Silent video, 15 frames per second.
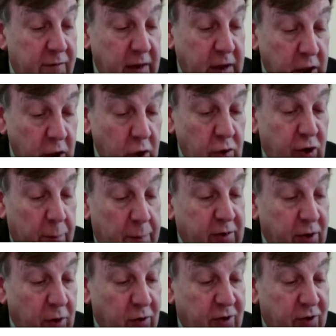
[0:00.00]
the huge
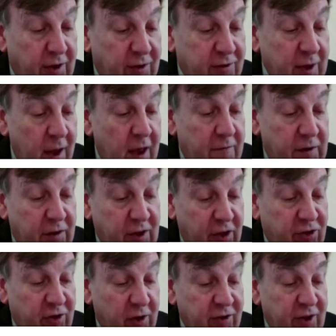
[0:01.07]
opportunities that
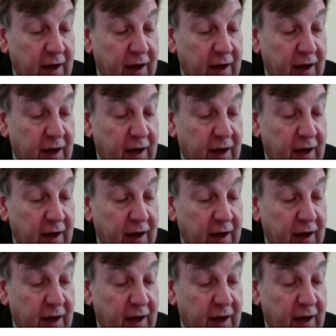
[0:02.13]
digital